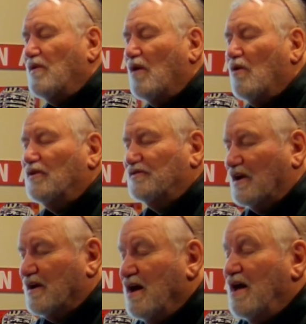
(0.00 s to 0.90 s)
No, hold on a
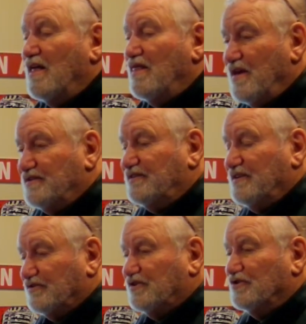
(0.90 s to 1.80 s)
second. This
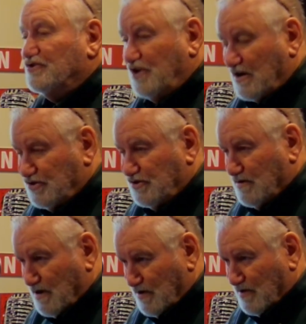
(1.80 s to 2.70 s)
is conjecture on your part.